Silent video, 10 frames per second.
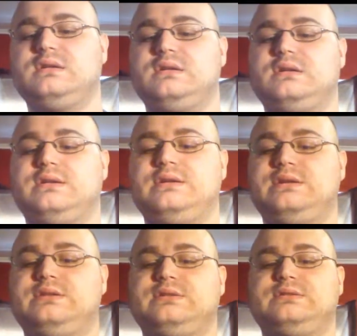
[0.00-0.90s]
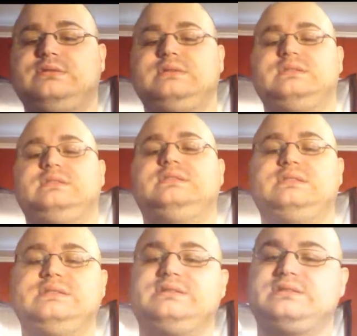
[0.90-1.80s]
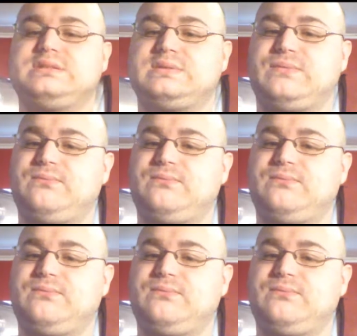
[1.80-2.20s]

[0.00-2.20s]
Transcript: All you do is just